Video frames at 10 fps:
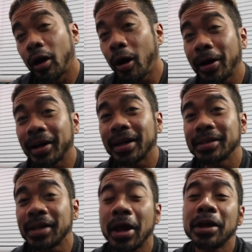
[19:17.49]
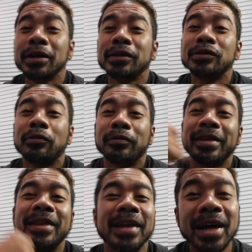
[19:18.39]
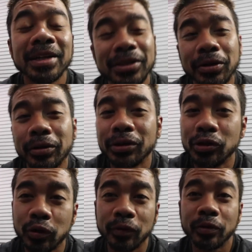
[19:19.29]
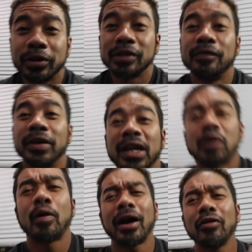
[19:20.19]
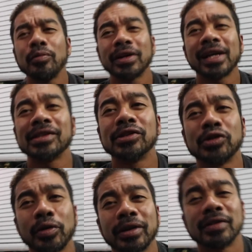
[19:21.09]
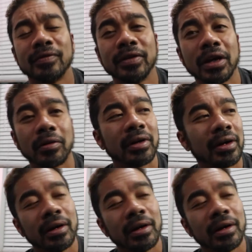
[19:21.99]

Alright guys, so that is going to do it for this video. I hope you guys enjoyed this video.